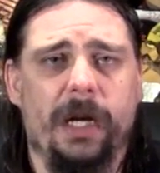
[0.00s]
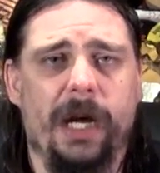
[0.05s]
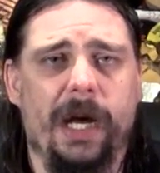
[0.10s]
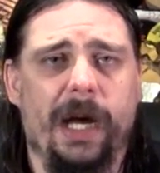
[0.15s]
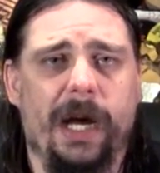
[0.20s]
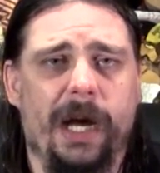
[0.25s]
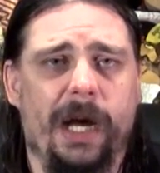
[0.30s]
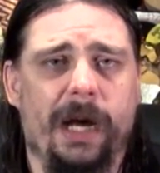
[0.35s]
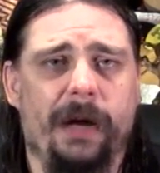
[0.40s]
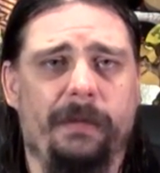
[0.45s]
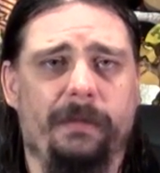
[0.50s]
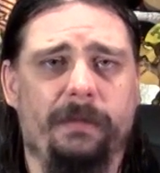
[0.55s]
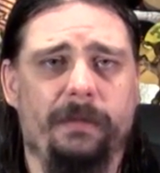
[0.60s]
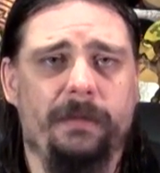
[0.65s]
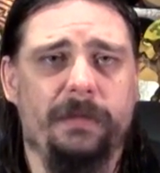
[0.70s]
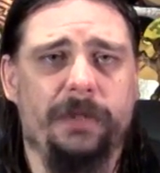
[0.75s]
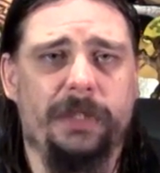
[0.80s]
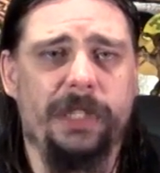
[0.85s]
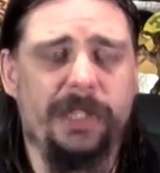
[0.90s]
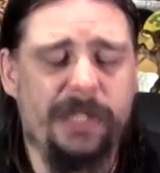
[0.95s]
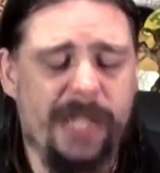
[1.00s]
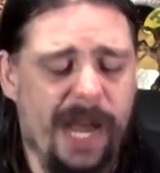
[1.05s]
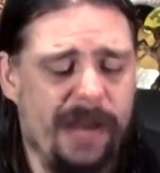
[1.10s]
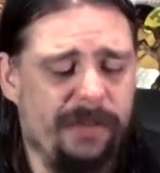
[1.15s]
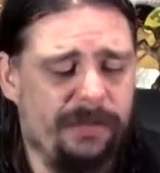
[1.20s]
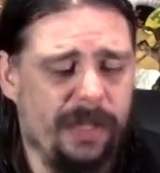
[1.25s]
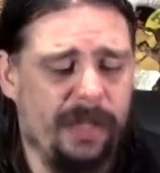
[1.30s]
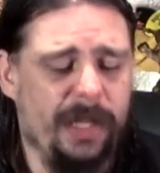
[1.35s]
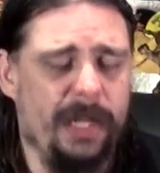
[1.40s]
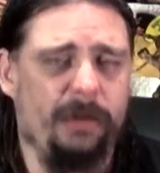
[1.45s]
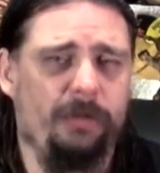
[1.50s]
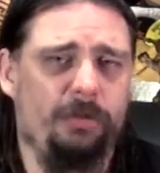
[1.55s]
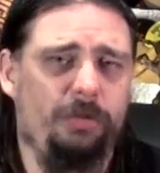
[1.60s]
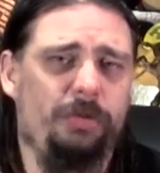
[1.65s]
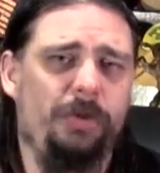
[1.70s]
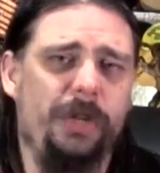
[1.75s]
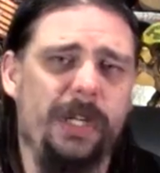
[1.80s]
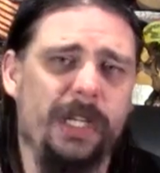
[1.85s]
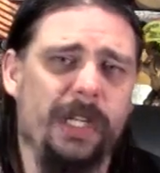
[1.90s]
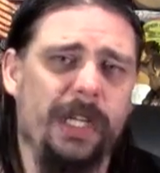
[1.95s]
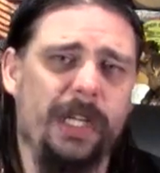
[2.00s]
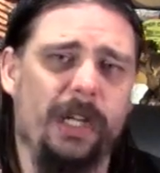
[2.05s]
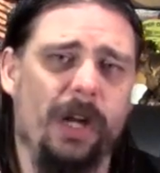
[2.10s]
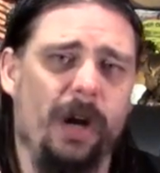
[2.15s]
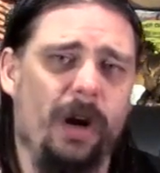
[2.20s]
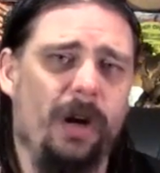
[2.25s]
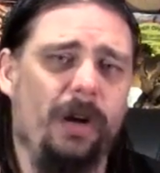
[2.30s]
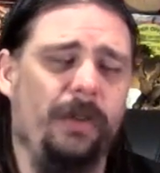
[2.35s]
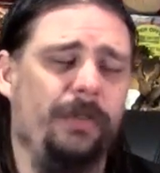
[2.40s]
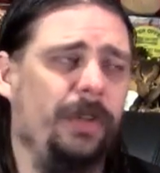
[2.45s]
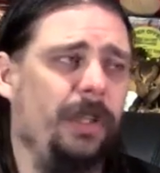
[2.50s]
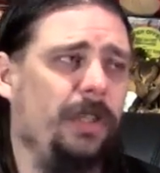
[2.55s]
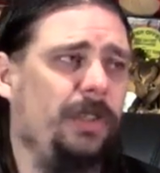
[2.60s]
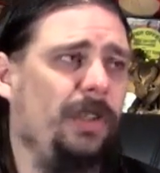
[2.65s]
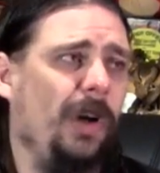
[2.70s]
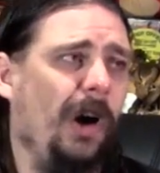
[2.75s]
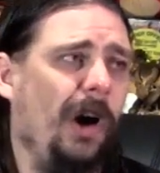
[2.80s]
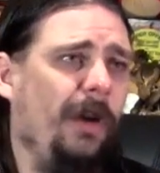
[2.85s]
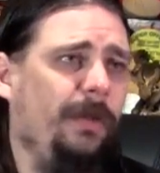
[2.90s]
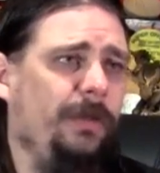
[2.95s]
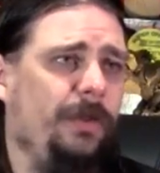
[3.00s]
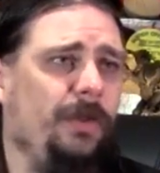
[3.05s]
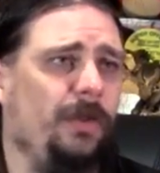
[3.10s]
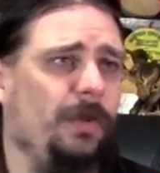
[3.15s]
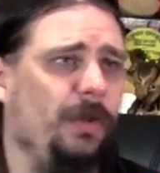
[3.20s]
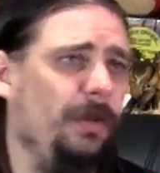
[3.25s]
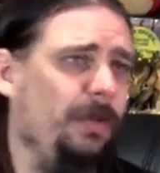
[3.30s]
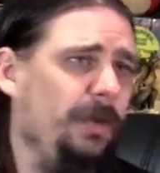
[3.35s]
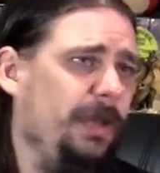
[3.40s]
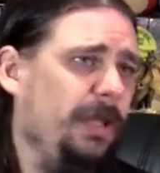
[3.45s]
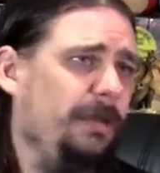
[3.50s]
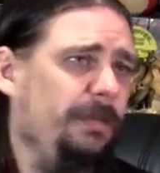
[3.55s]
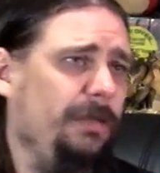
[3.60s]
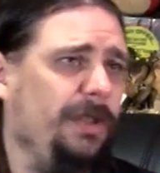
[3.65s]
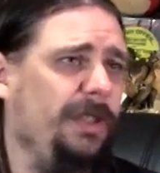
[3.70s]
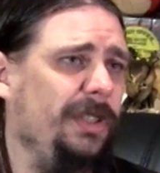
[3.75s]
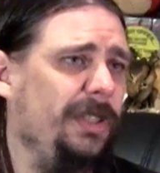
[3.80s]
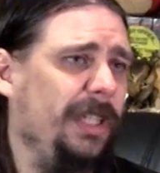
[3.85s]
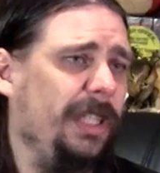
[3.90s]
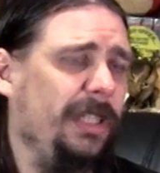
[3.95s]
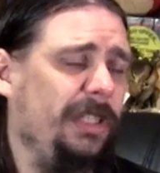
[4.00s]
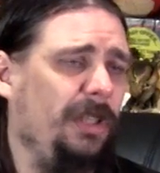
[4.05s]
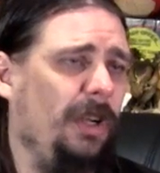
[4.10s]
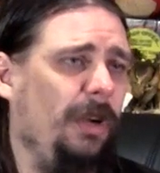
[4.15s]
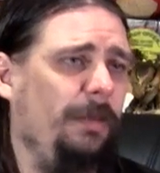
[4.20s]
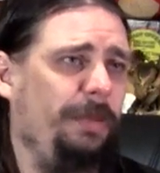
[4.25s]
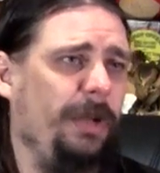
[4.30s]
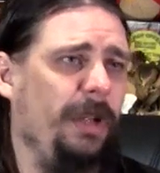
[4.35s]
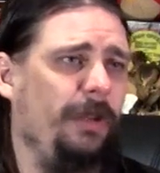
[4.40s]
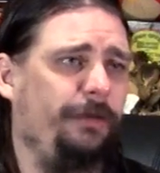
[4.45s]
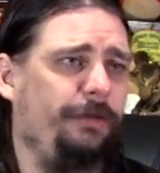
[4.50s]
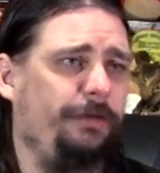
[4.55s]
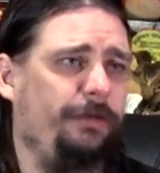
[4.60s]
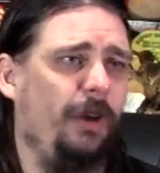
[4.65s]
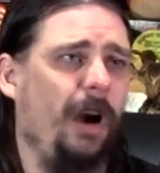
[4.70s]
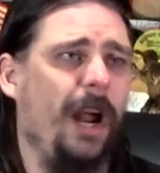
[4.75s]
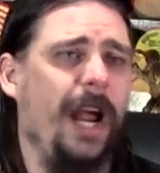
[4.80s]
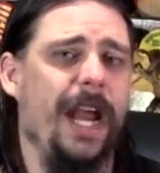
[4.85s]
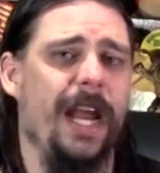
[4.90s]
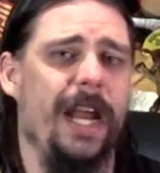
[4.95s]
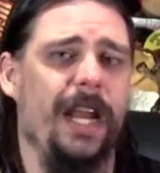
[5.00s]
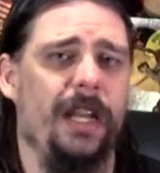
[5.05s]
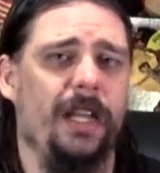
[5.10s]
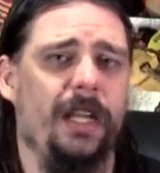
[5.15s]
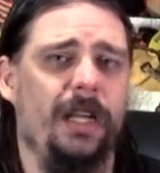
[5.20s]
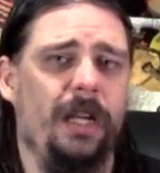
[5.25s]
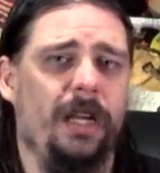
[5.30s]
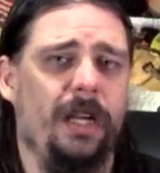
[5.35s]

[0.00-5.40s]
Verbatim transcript: Um, just have something really over the top sort of with the music. Don't be afraid